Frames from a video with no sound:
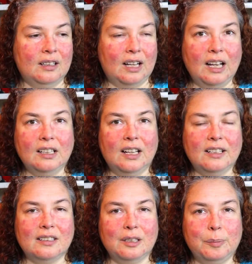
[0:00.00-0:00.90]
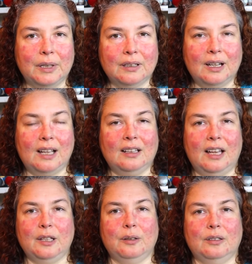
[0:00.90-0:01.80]
I like sleeping. I
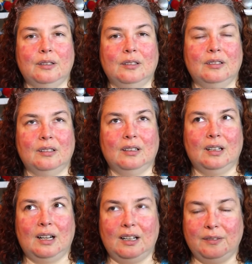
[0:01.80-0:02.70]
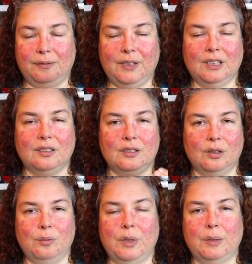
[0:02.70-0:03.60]
like I feel
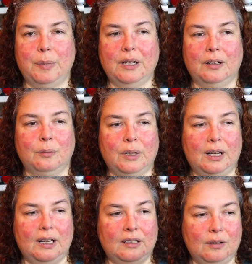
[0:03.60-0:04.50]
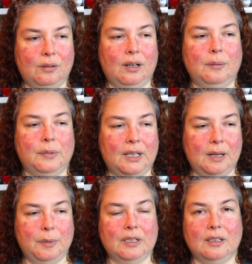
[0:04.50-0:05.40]
so much better when I know I'm, when
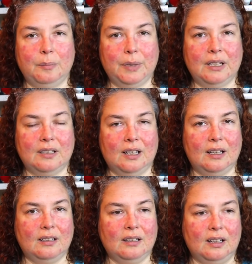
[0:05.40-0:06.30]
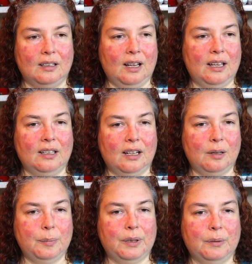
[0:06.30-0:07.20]
I'm asleep by ten and I get
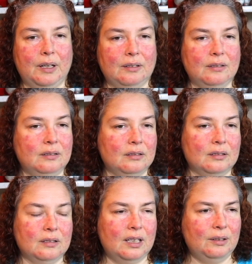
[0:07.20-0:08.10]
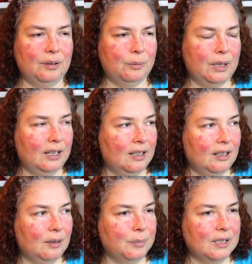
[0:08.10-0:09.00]
up at around, I don't know when I get
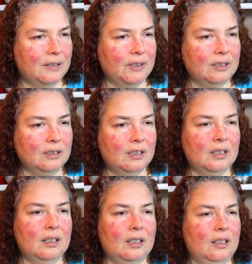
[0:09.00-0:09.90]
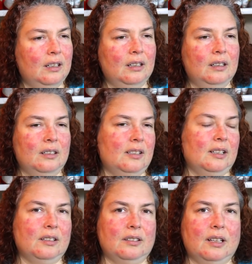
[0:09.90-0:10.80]
up, seven,
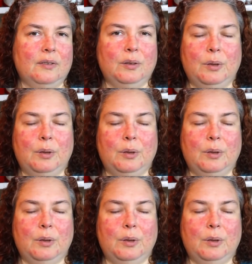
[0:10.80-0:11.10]
six or seven,